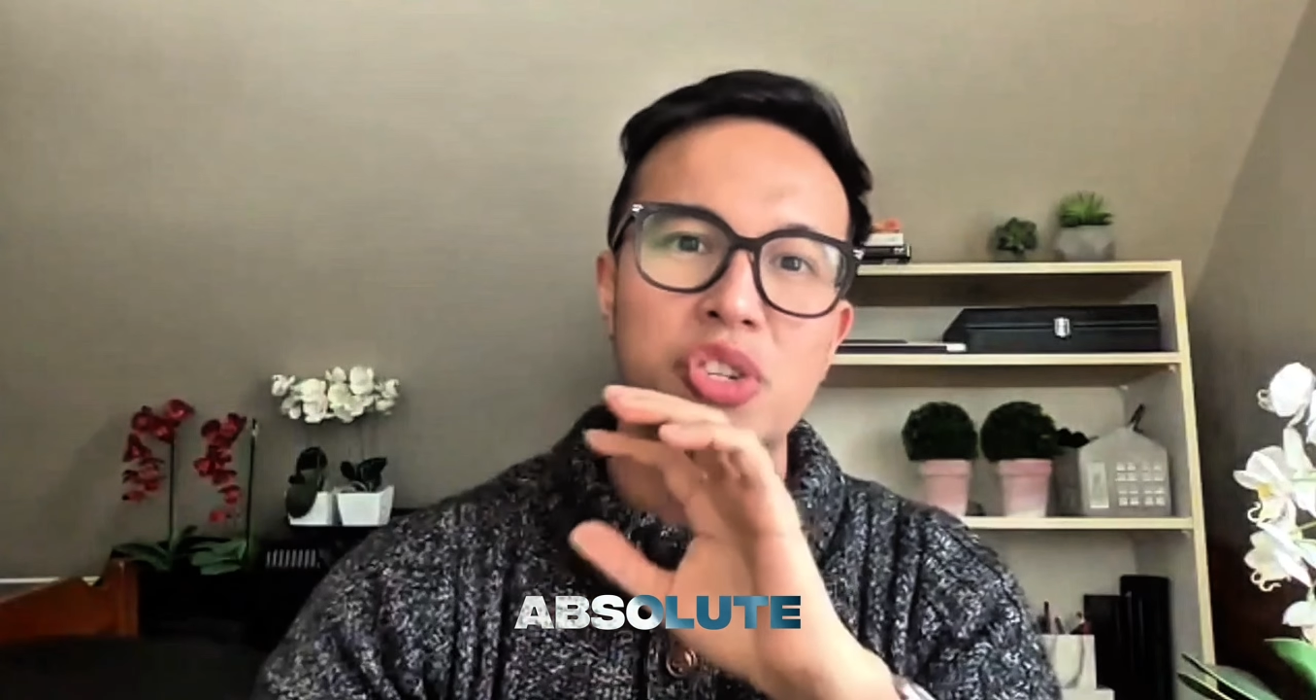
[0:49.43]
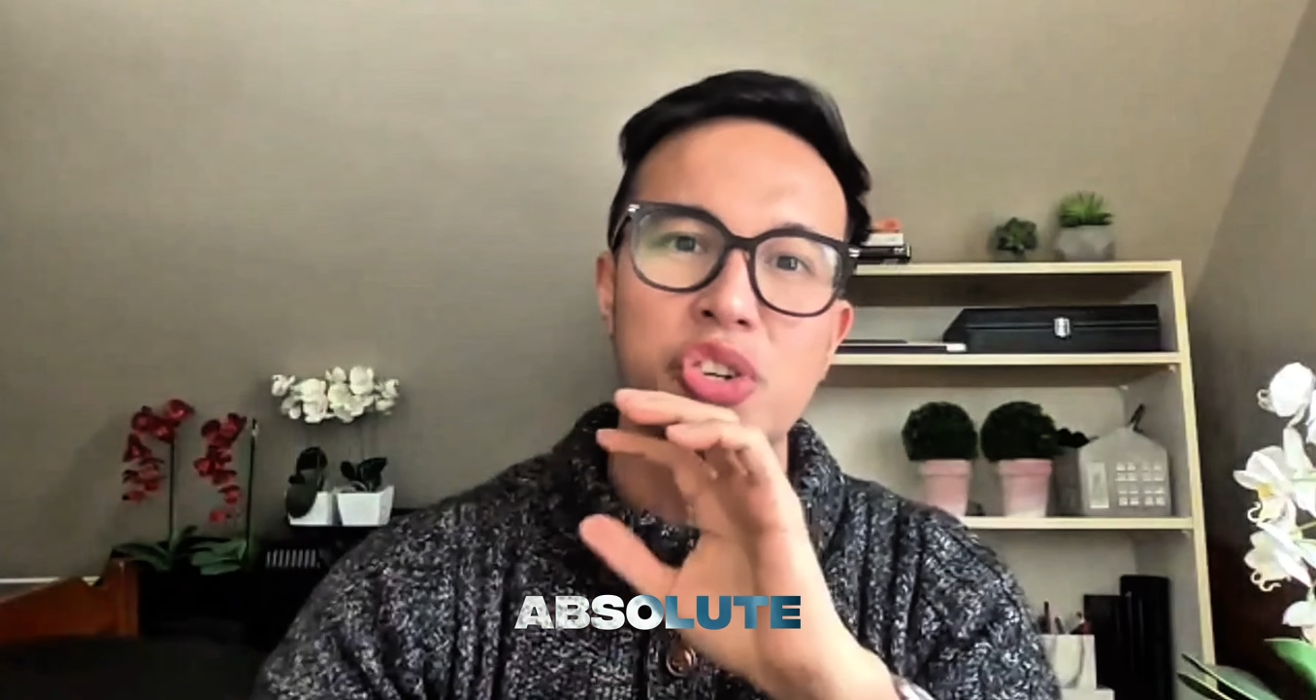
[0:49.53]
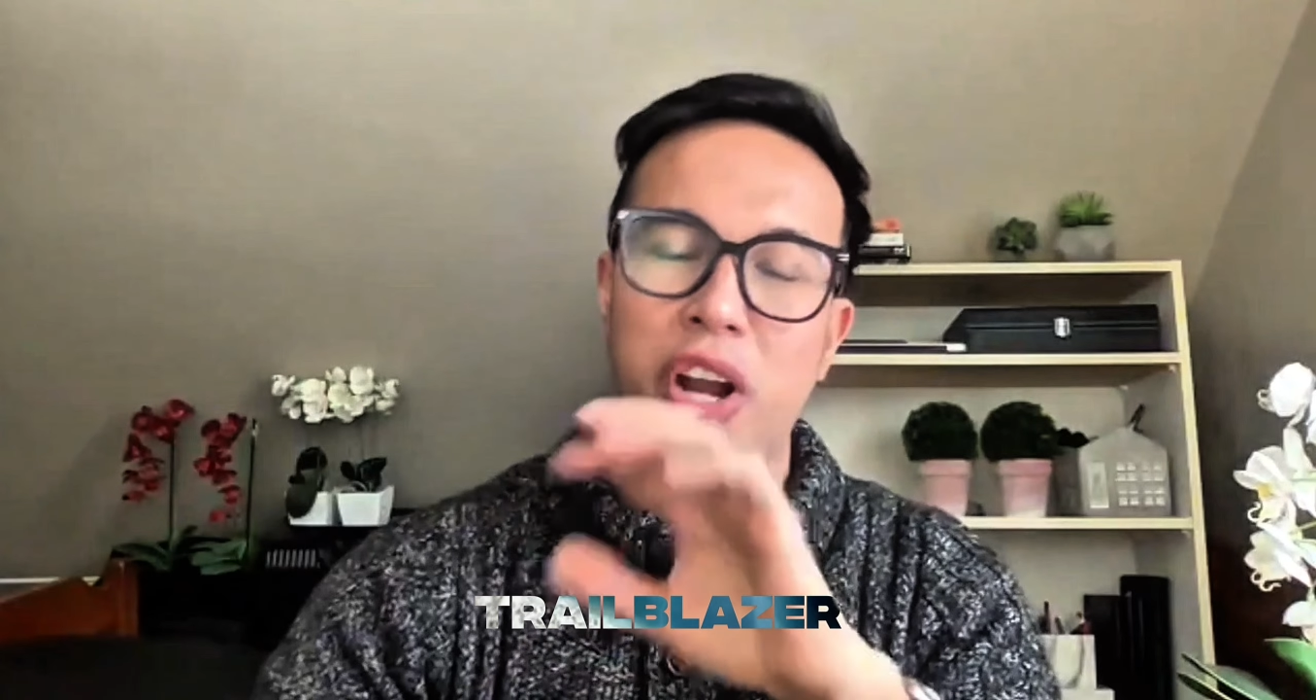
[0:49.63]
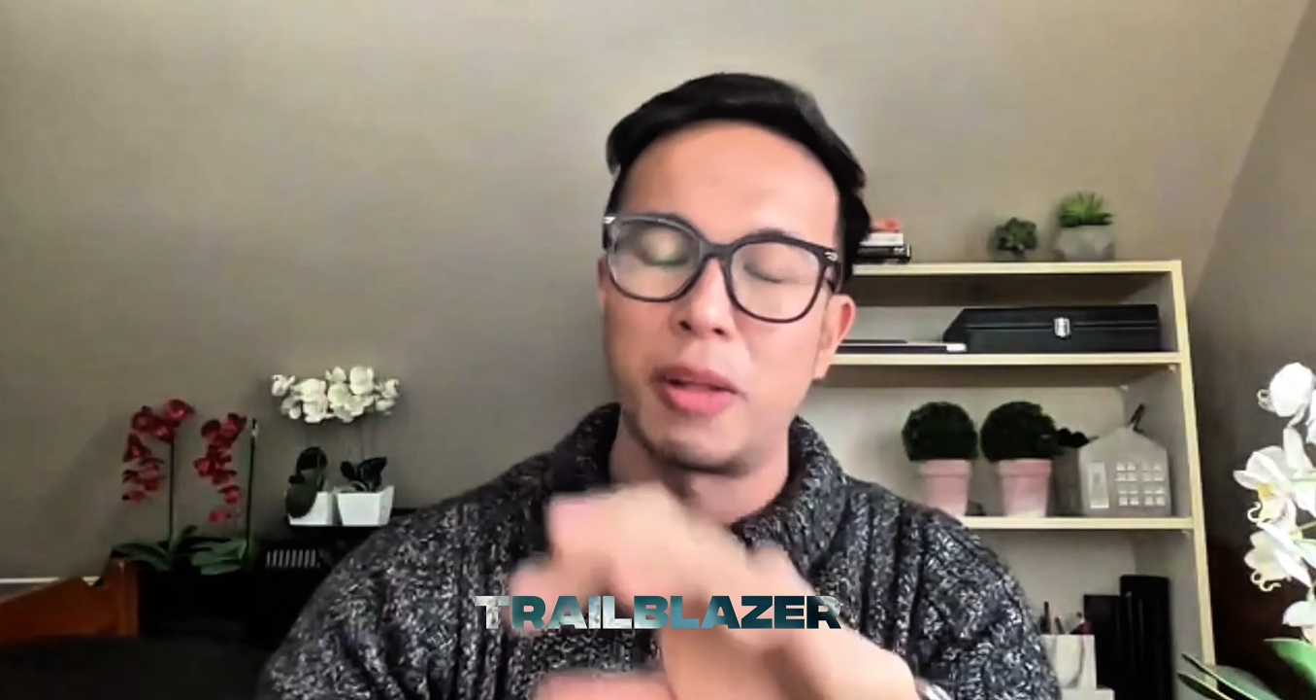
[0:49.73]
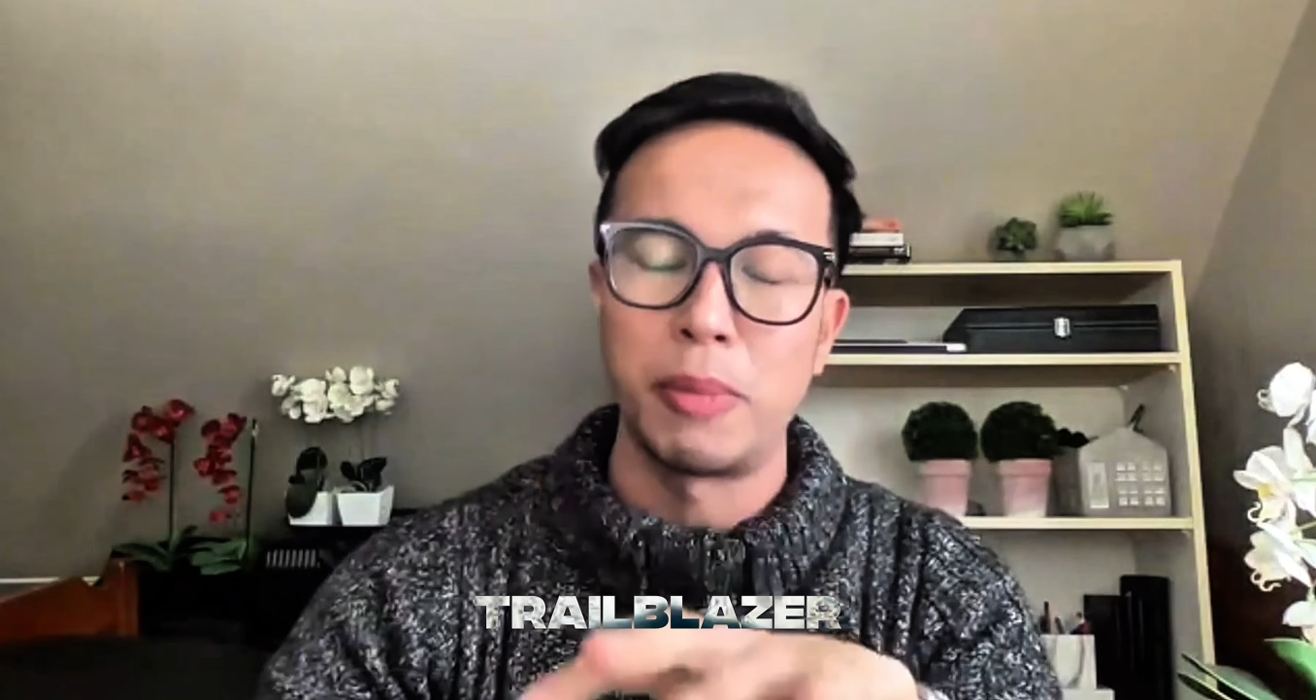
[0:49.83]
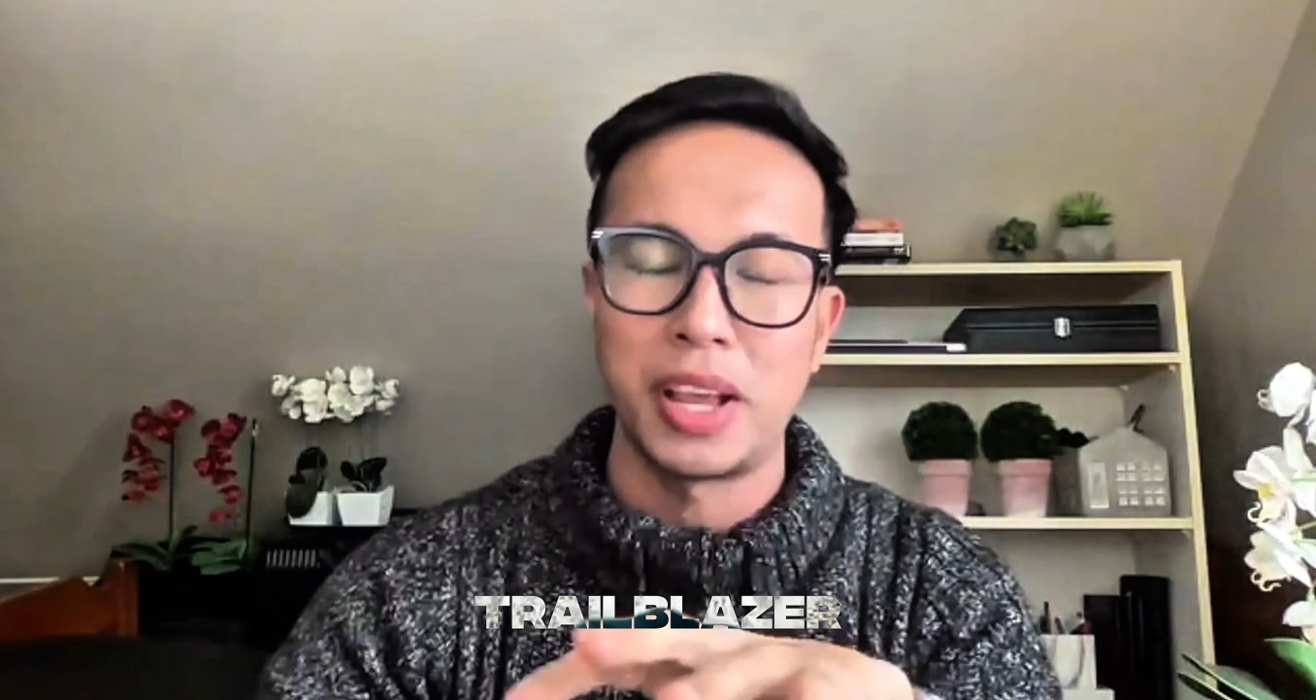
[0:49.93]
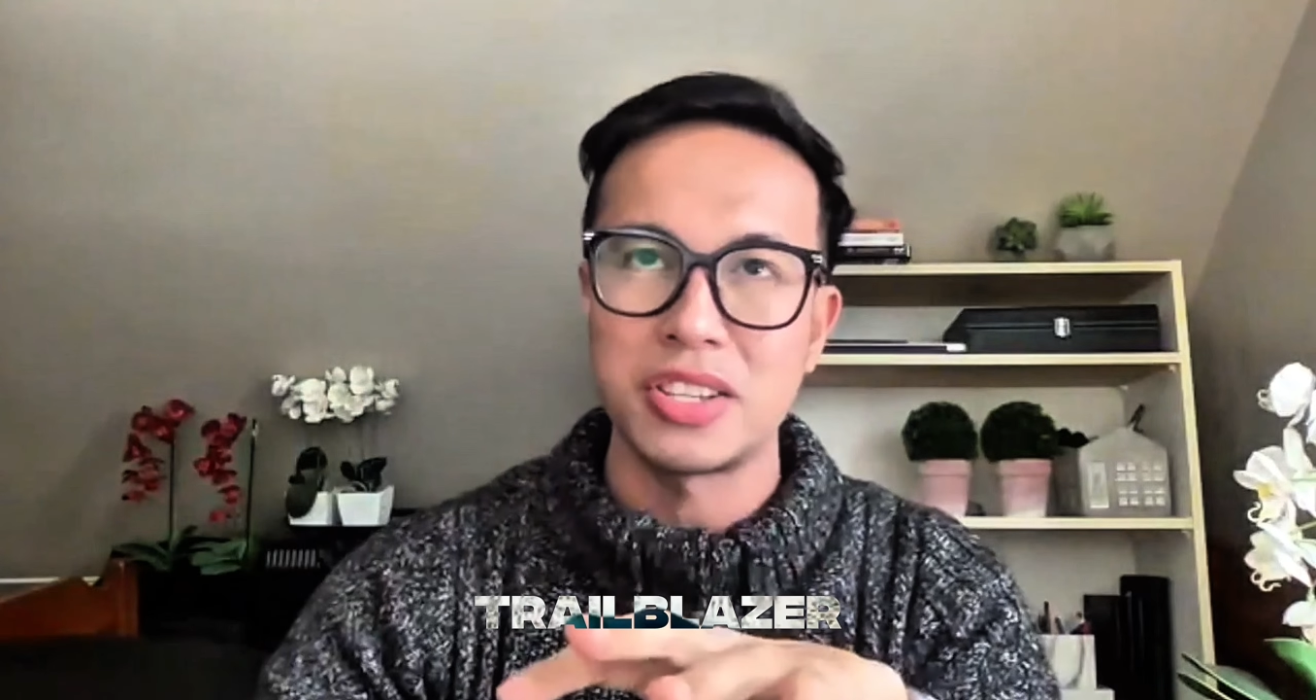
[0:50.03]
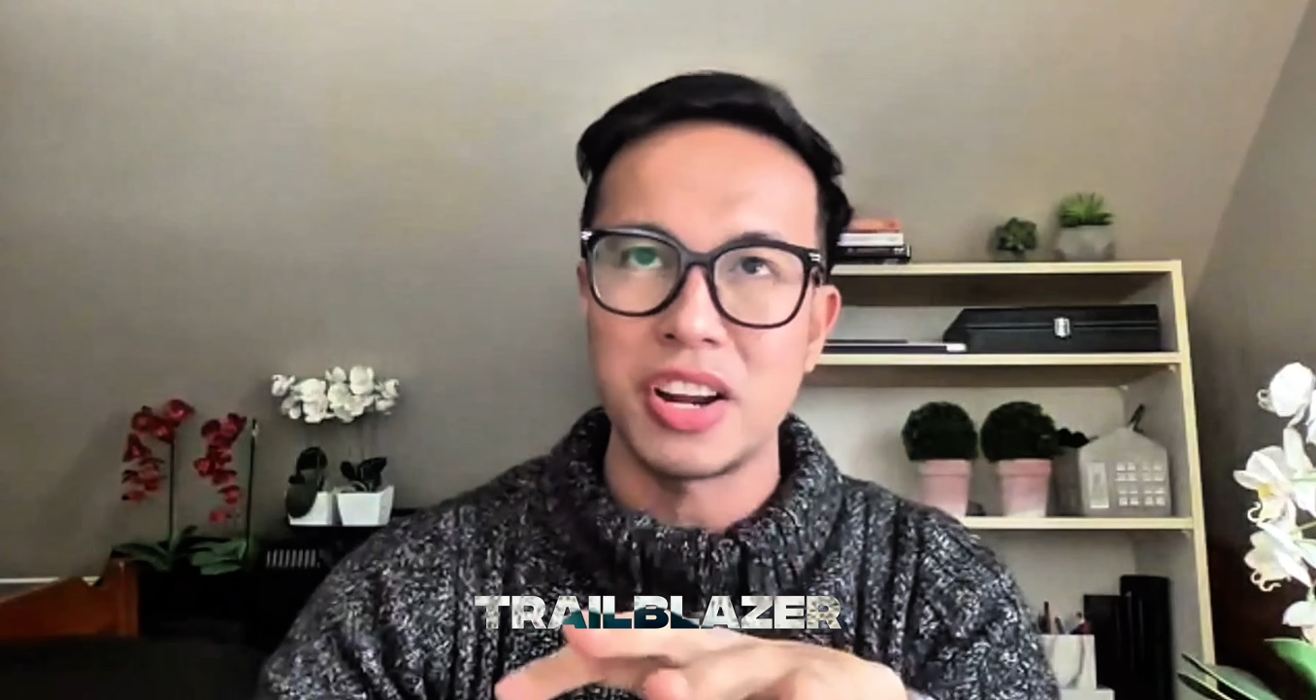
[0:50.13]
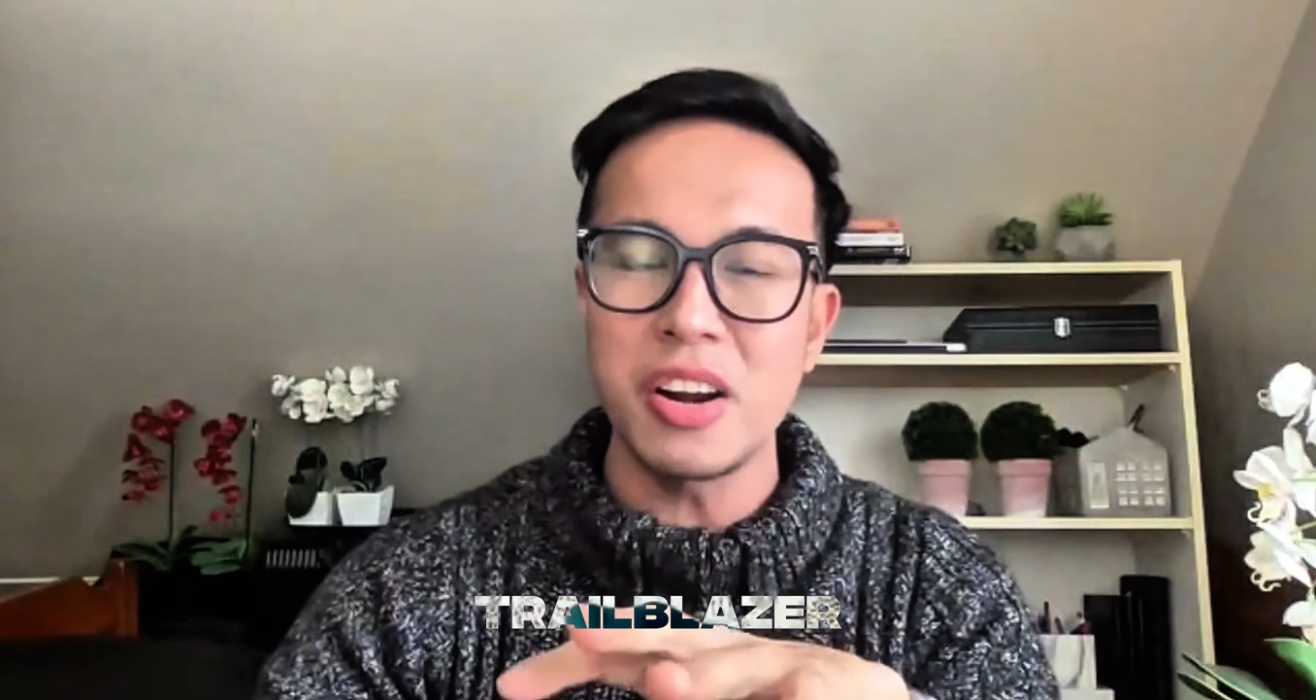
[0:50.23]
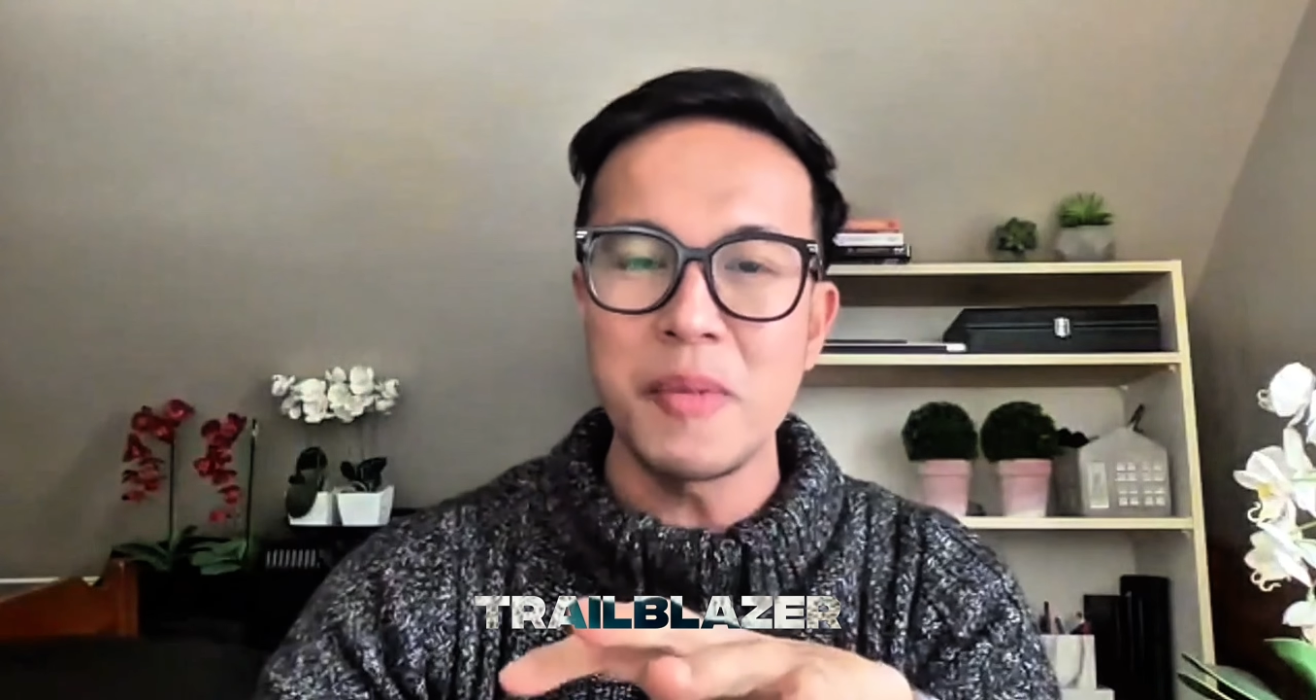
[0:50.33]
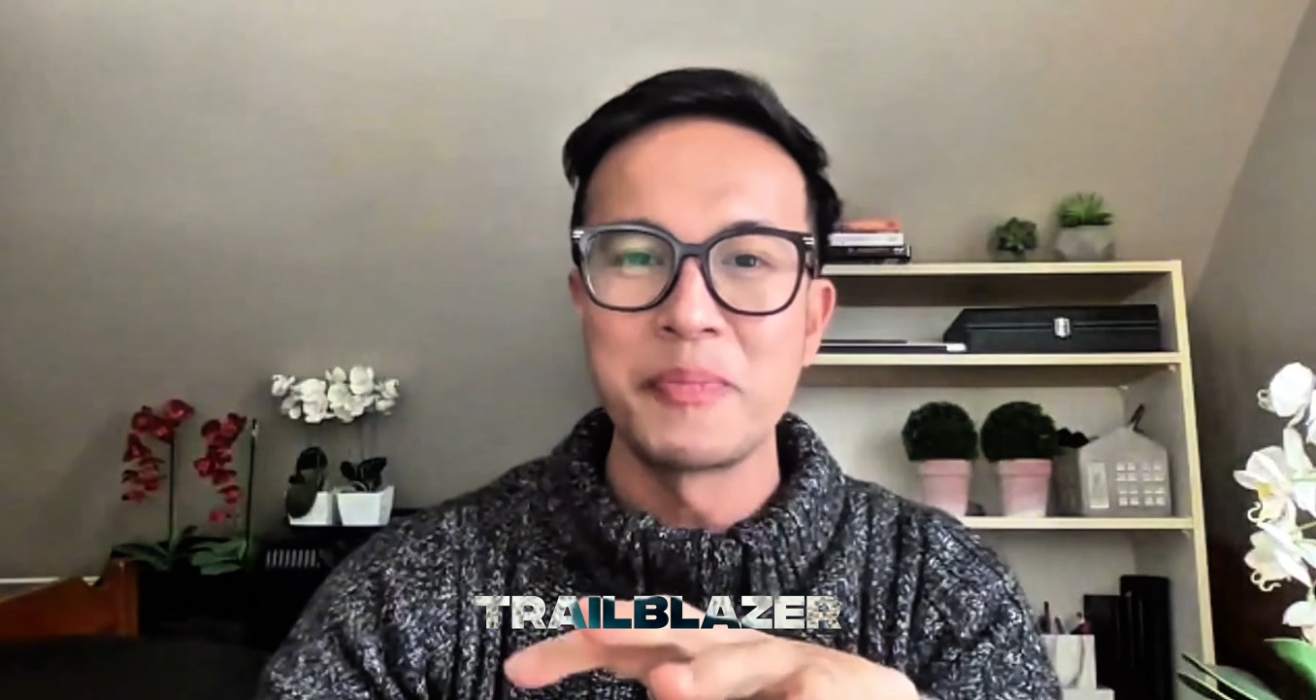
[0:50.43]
trailblazer